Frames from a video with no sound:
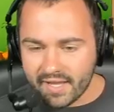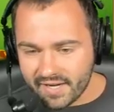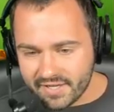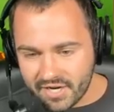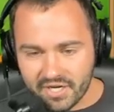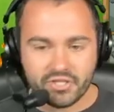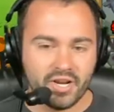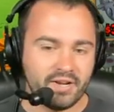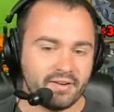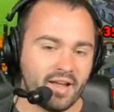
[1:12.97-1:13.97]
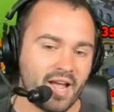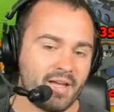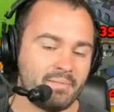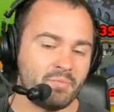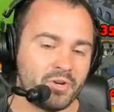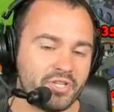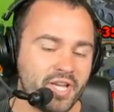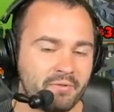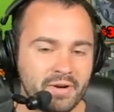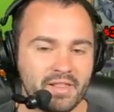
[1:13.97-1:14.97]
In addition, I mean, what you
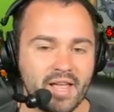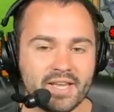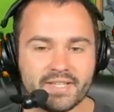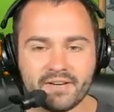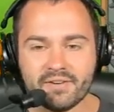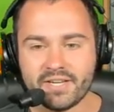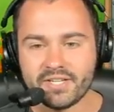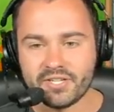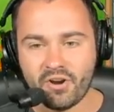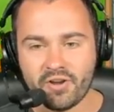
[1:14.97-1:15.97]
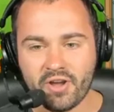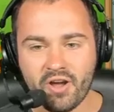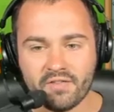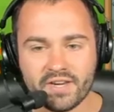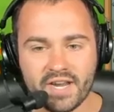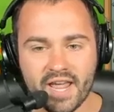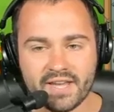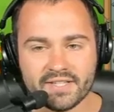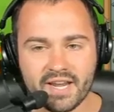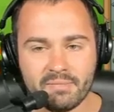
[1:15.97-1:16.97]
got to realize here is starting off the day
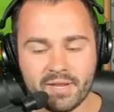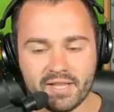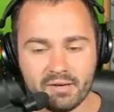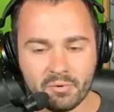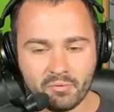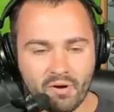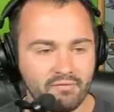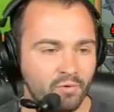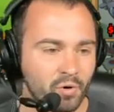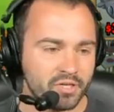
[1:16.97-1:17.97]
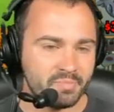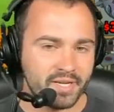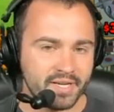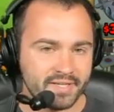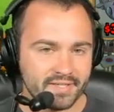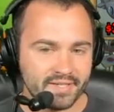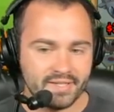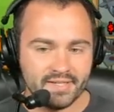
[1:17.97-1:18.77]
is going to be a little bit rough for us because...